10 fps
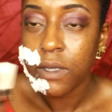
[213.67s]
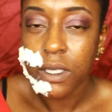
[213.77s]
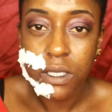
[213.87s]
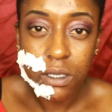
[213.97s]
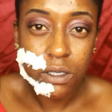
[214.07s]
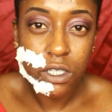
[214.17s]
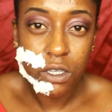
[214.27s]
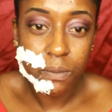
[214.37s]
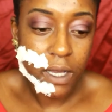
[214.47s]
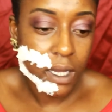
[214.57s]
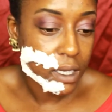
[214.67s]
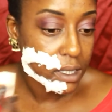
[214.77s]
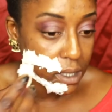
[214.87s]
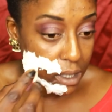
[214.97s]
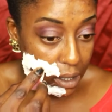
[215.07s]
is not too bad
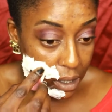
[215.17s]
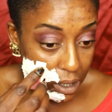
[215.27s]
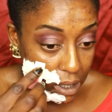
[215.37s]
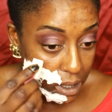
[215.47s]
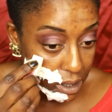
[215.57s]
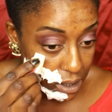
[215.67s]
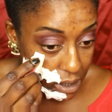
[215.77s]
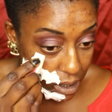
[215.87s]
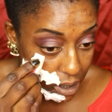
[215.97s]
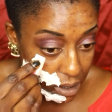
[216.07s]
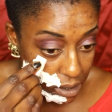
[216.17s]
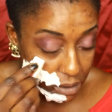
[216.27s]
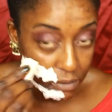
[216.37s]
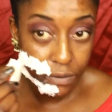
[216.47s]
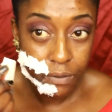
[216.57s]
it is kind
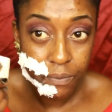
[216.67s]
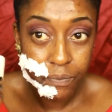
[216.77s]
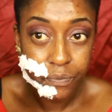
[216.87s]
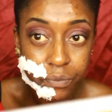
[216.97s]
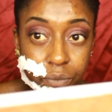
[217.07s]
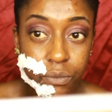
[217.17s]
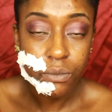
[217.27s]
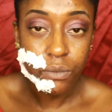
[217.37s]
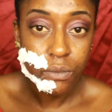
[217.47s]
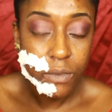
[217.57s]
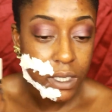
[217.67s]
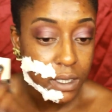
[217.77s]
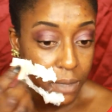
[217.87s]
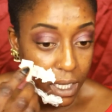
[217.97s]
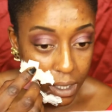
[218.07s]
of
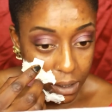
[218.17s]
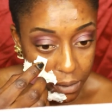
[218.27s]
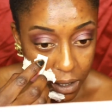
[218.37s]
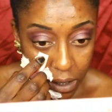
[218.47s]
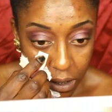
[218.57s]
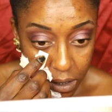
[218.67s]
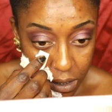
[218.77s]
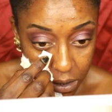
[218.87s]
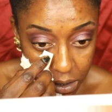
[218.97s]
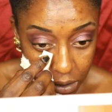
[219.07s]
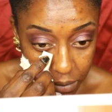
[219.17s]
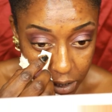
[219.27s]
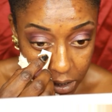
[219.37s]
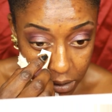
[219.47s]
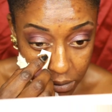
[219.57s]
smelly but it's not too
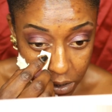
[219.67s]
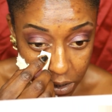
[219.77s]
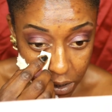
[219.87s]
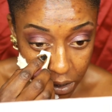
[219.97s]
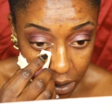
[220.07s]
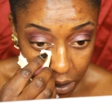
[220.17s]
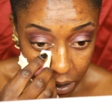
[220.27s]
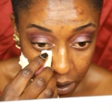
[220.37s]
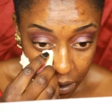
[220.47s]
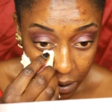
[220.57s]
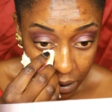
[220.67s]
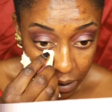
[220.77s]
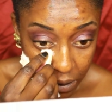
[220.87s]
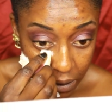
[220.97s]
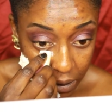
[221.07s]
bad so I'm just gonna
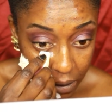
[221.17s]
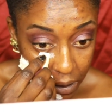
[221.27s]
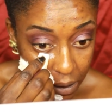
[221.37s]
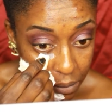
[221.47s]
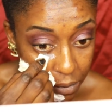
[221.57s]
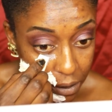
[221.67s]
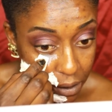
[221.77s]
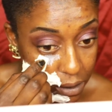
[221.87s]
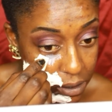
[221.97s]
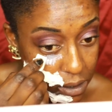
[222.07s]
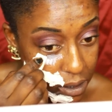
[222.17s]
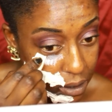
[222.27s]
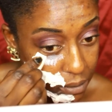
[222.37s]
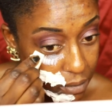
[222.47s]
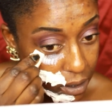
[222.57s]
put
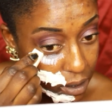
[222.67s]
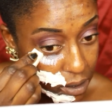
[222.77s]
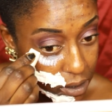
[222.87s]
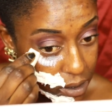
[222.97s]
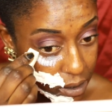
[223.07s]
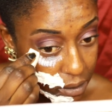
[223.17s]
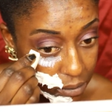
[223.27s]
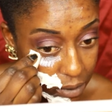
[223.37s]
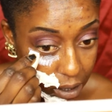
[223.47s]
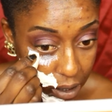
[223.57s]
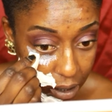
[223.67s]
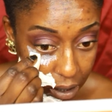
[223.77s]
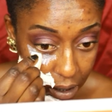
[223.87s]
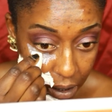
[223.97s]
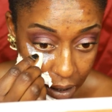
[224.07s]
some under my
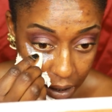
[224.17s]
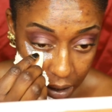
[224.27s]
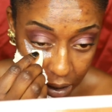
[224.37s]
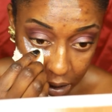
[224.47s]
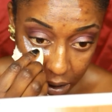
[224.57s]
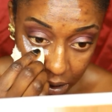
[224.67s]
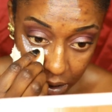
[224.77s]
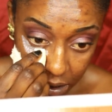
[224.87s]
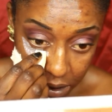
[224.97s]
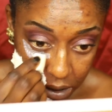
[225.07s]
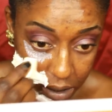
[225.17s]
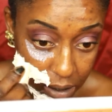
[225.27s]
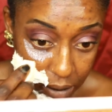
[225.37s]
eye like this.